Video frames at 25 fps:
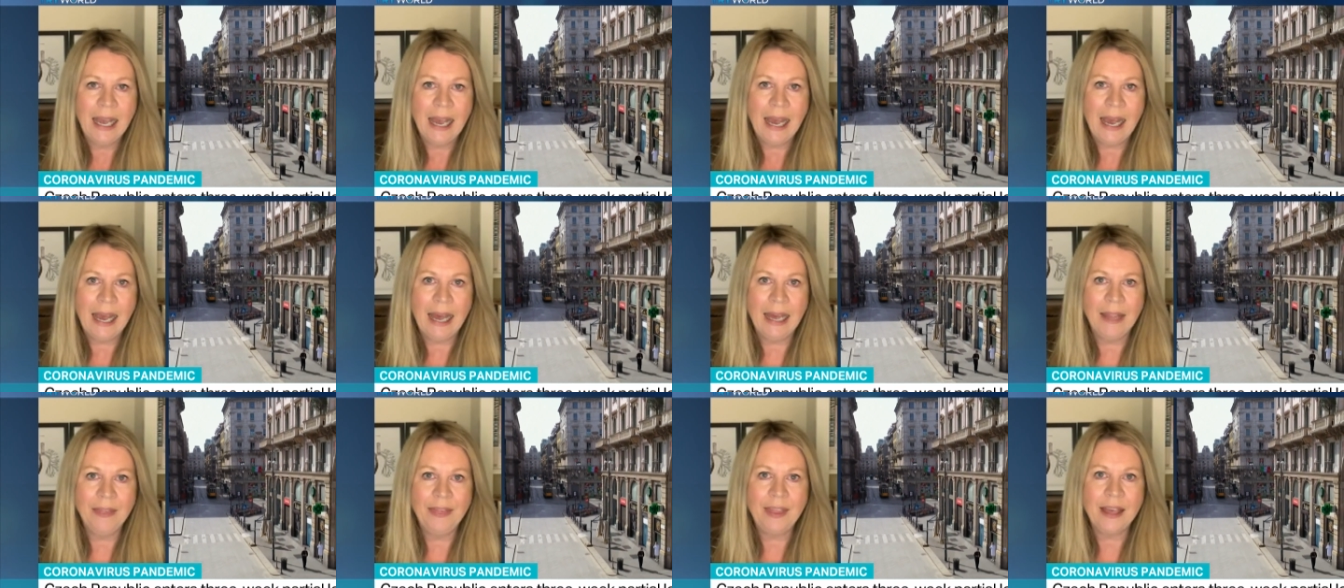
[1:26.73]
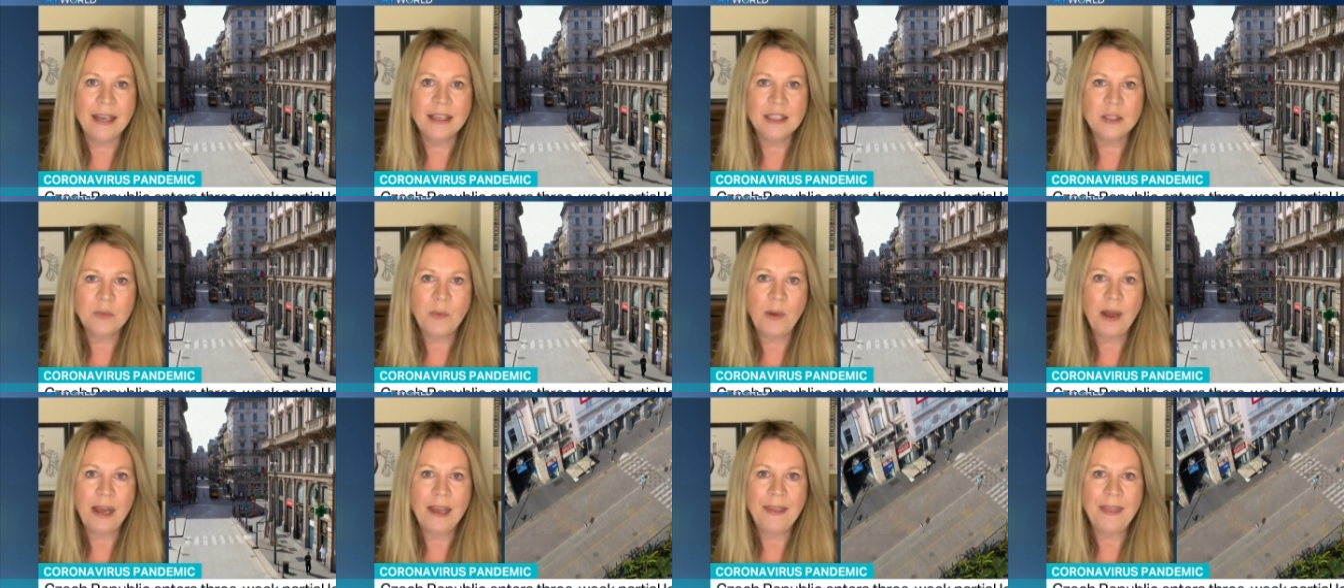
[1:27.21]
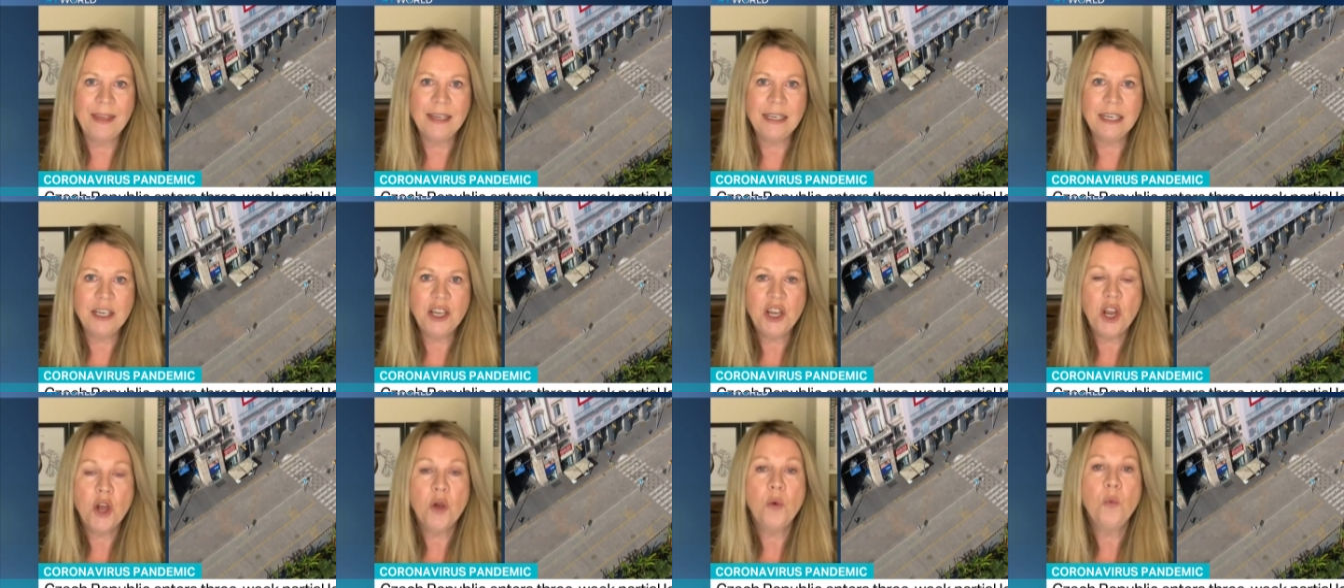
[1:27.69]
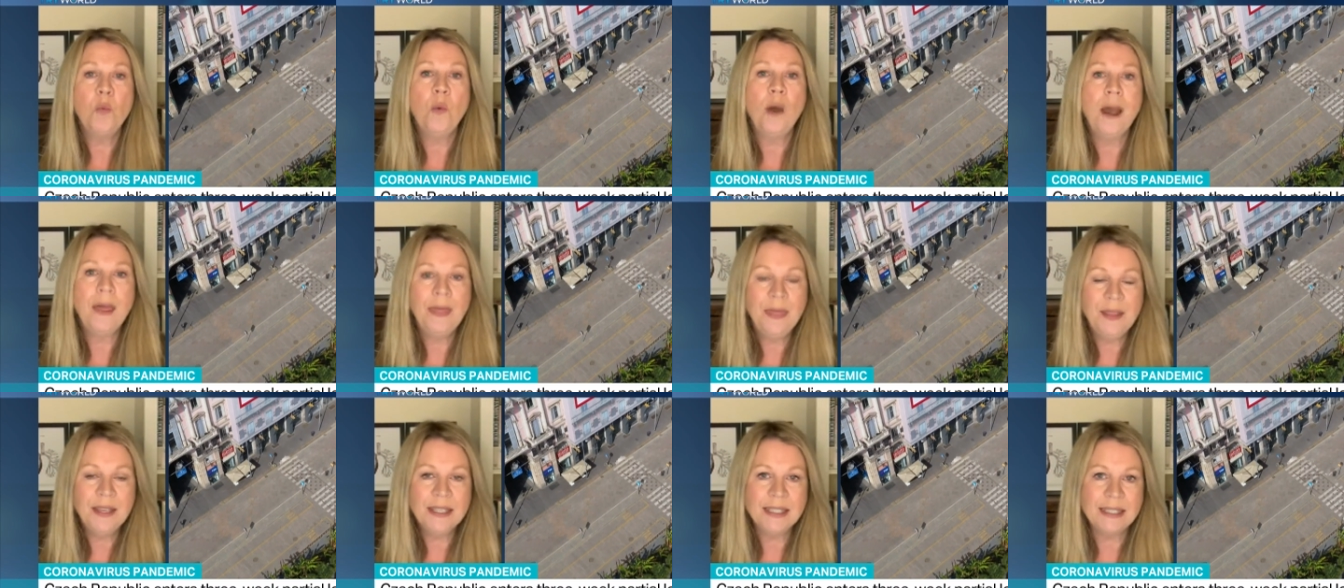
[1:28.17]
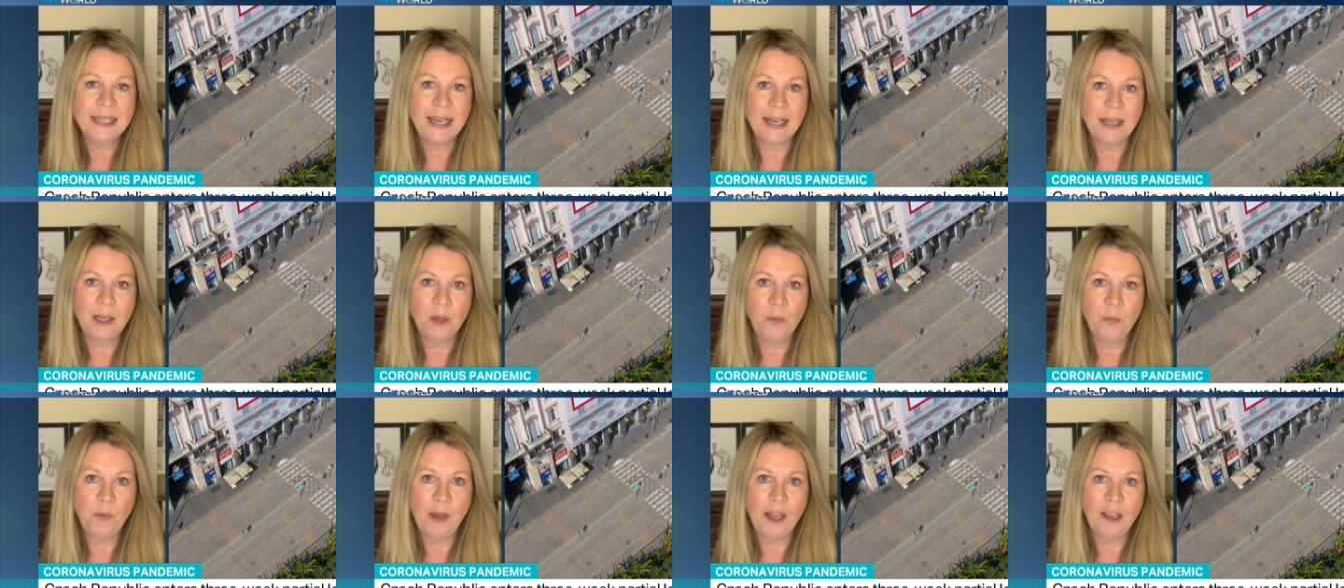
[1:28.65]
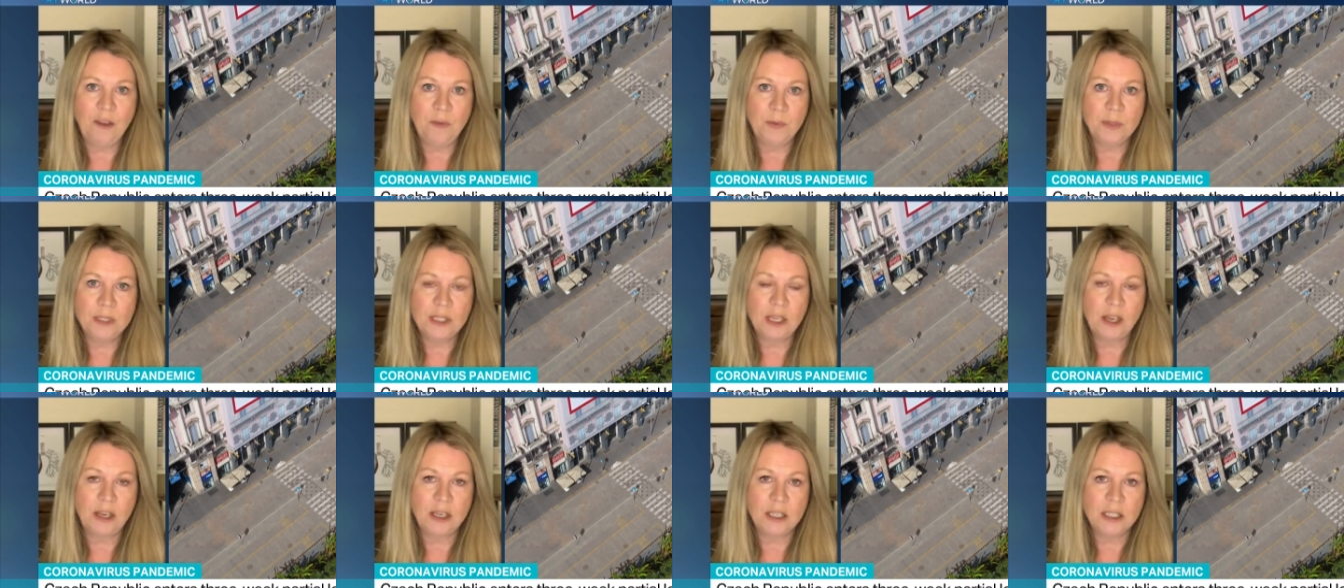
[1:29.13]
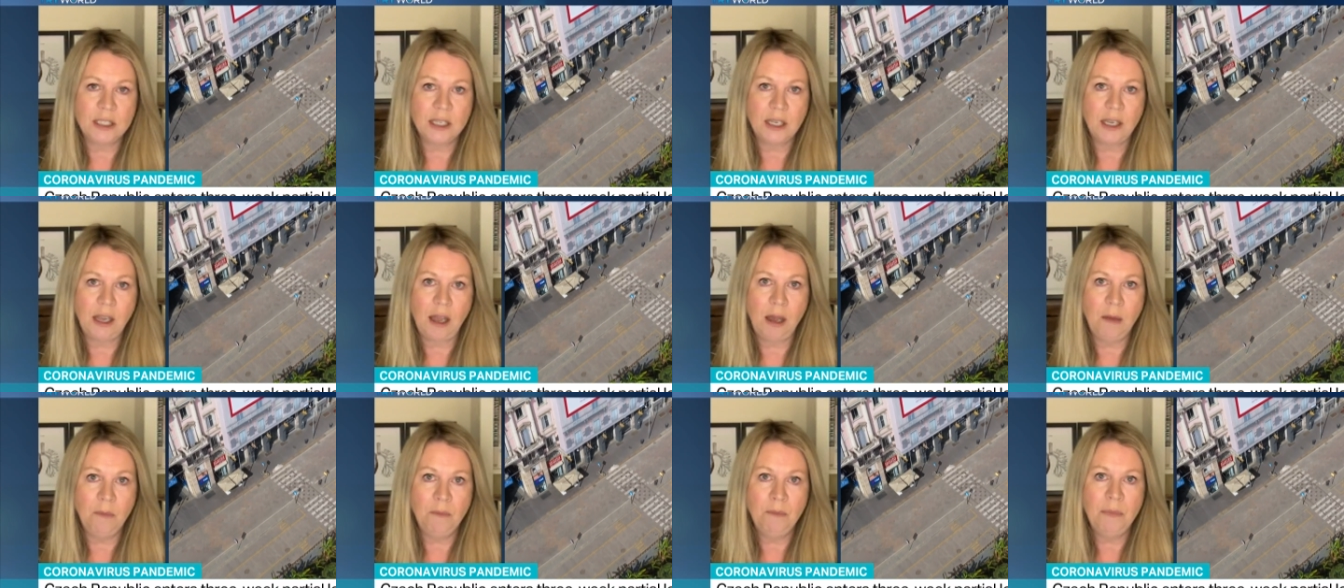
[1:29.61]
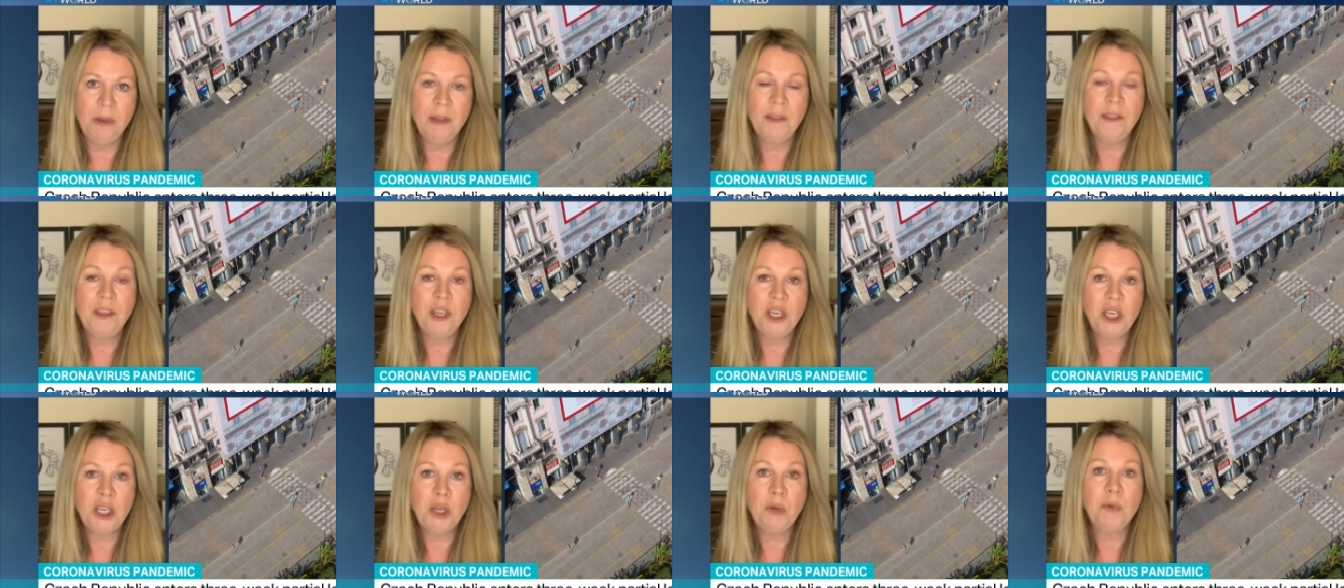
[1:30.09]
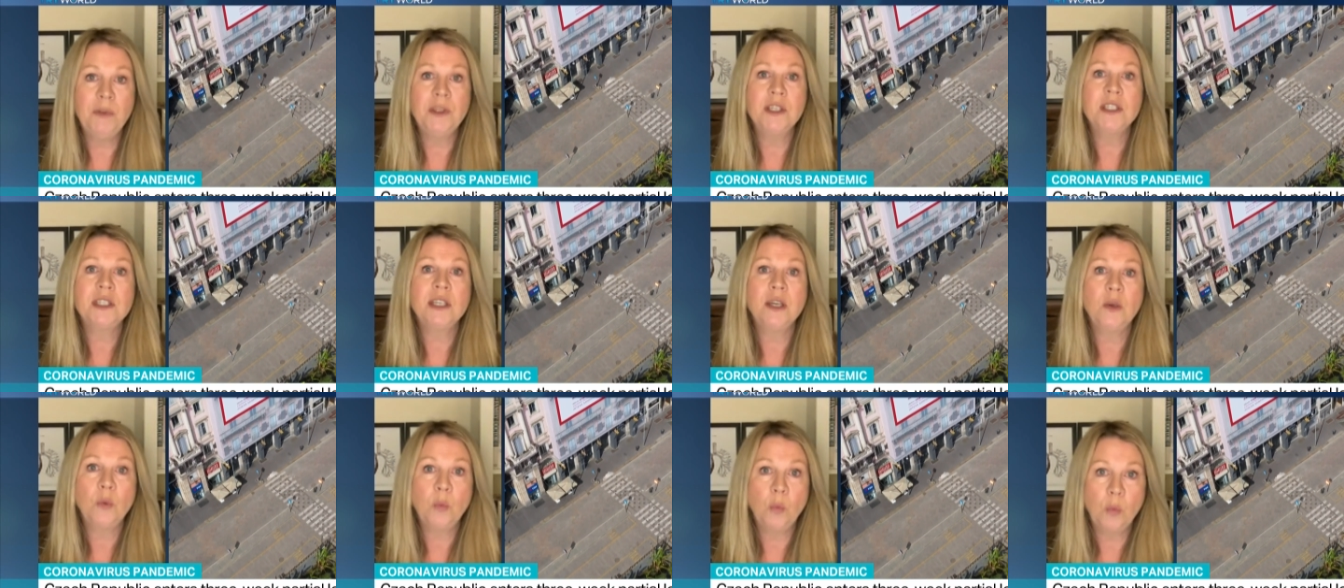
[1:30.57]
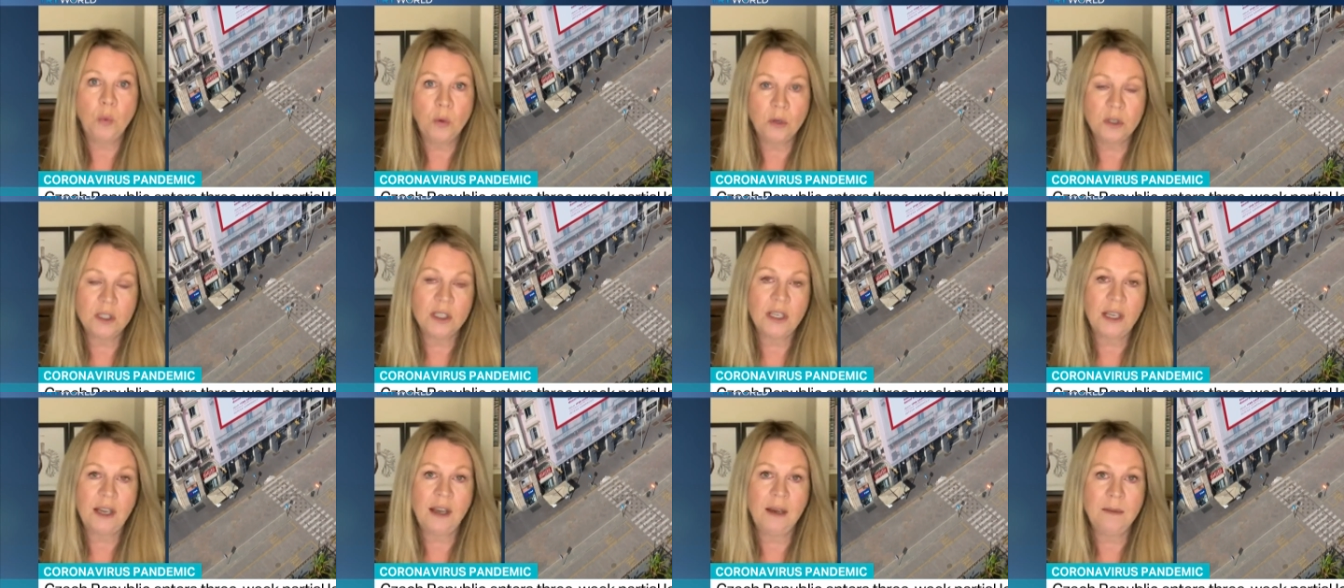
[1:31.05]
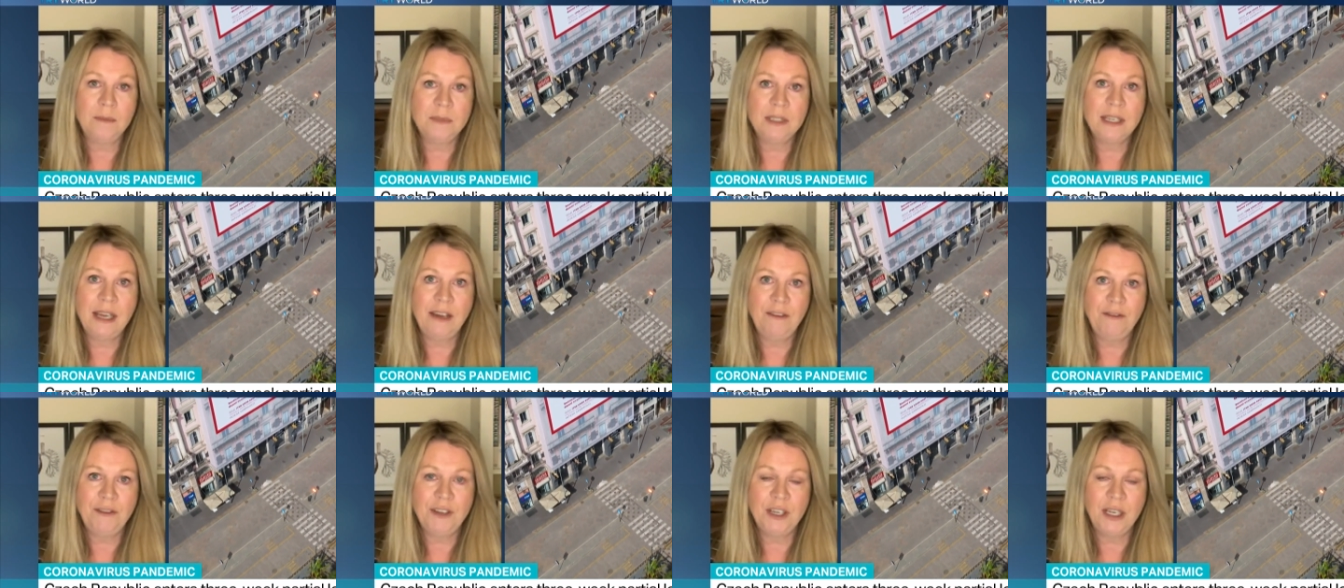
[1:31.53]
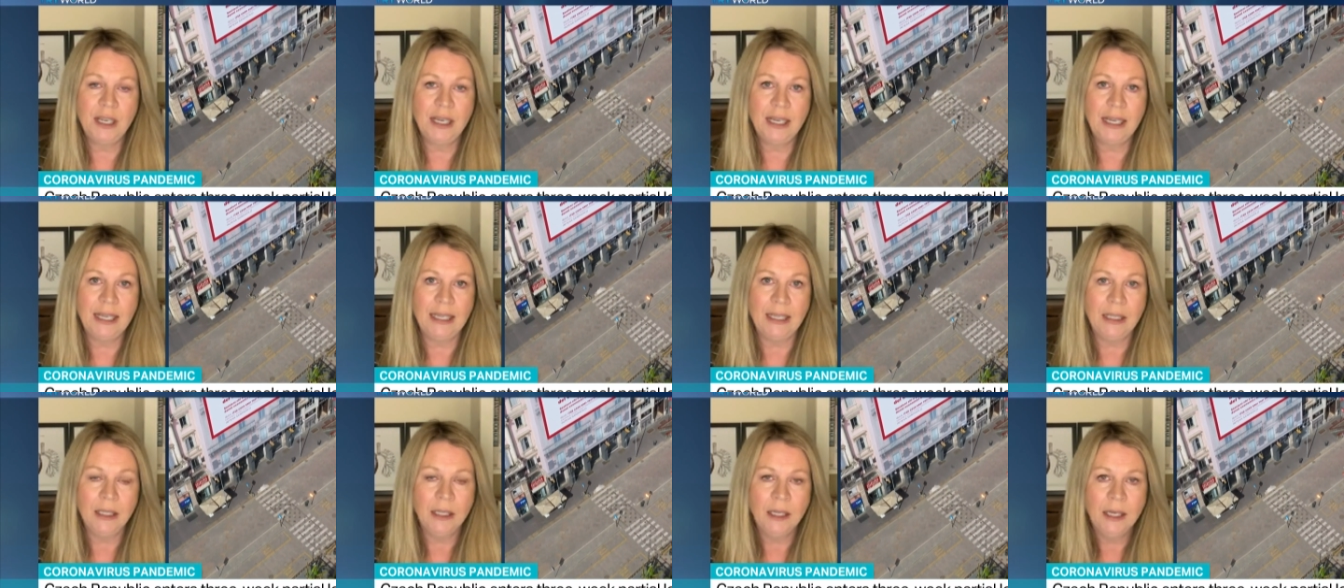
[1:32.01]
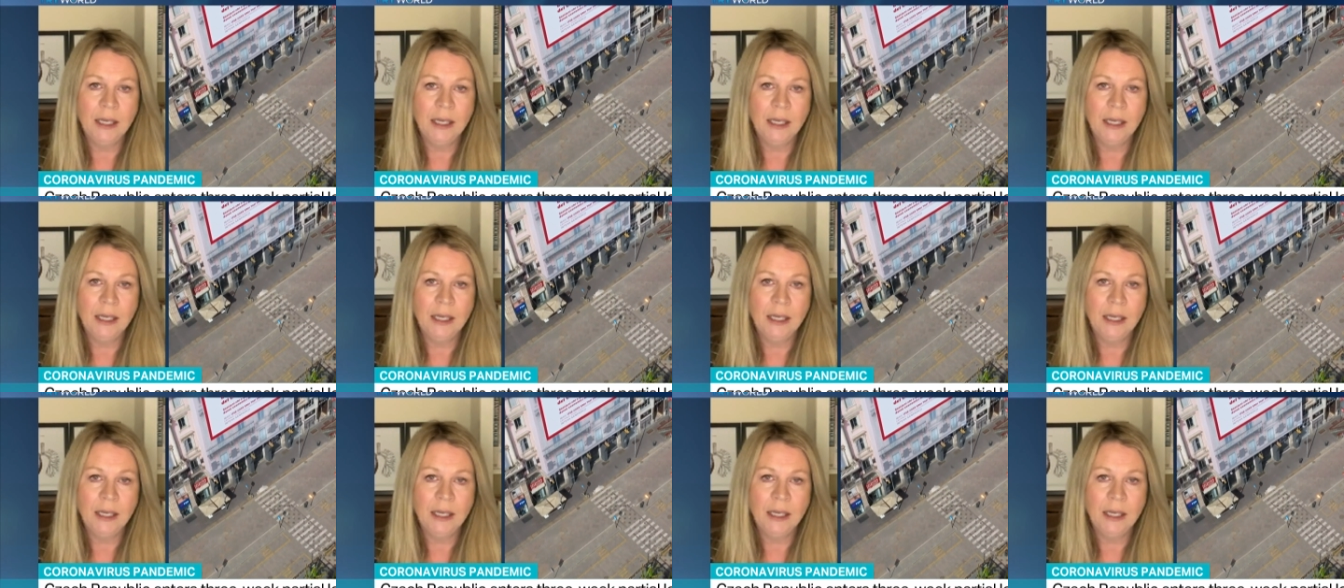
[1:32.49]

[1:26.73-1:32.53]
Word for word: And that's why they didn't know when the second wave was going to come, but they knew that it would come definitely.